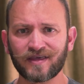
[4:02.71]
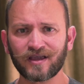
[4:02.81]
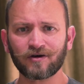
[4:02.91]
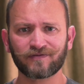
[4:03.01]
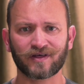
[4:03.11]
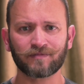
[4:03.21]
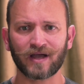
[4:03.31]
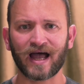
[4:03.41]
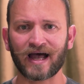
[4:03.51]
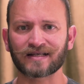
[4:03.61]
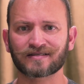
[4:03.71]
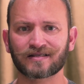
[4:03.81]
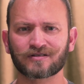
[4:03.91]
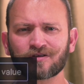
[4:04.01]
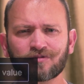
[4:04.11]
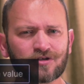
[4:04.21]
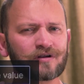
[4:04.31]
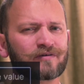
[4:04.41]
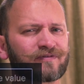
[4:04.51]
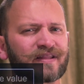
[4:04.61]
Think of them as some sort
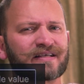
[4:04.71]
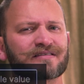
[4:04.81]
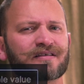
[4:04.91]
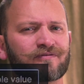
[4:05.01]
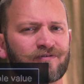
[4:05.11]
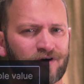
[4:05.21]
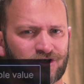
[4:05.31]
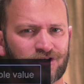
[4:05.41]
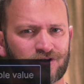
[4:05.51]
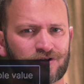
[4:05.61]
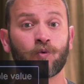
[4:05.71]
of nested functions.